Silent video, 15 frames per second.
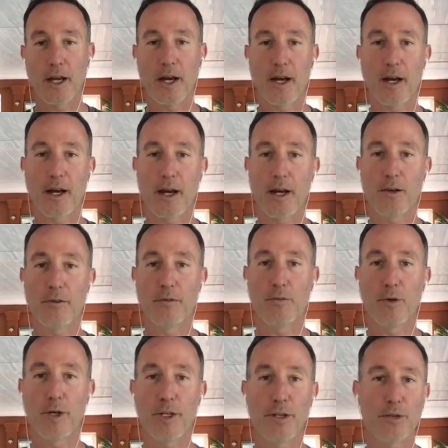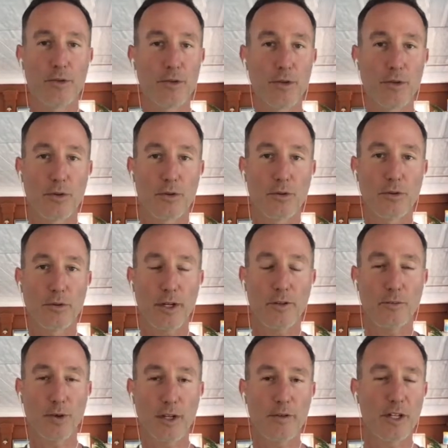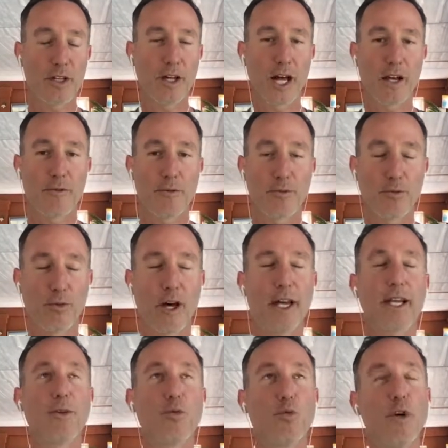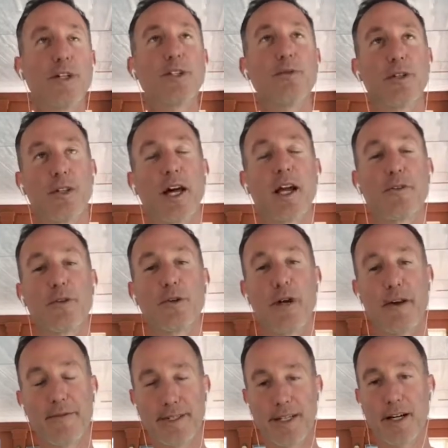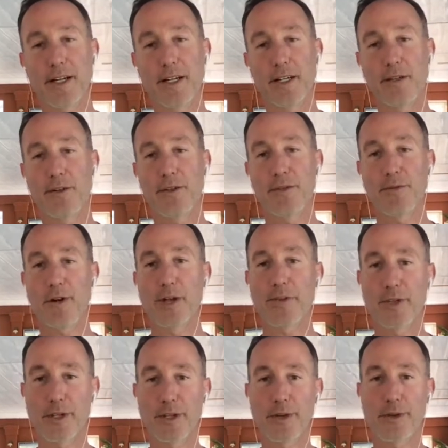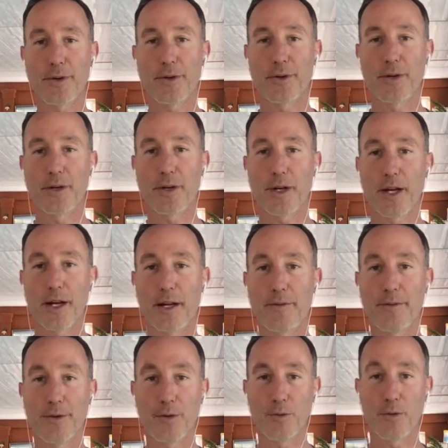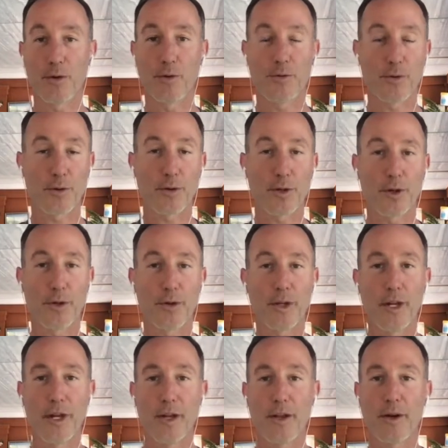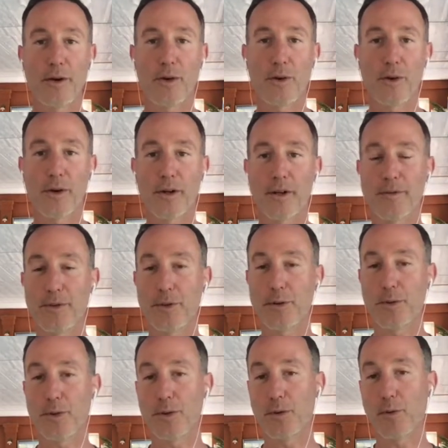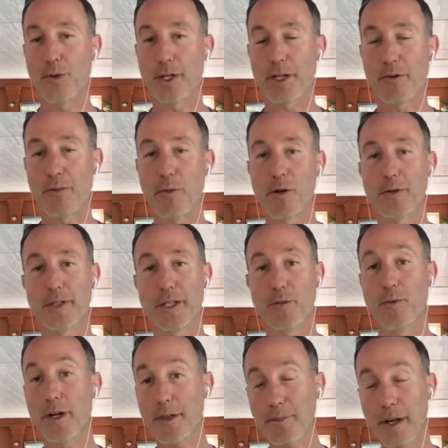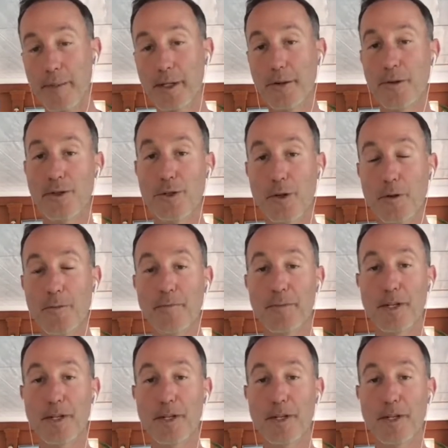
What do you do? What do a lot of you have done throughout the year if you were furloughed? Or if you were working remotely? Well, you probably use Zoom.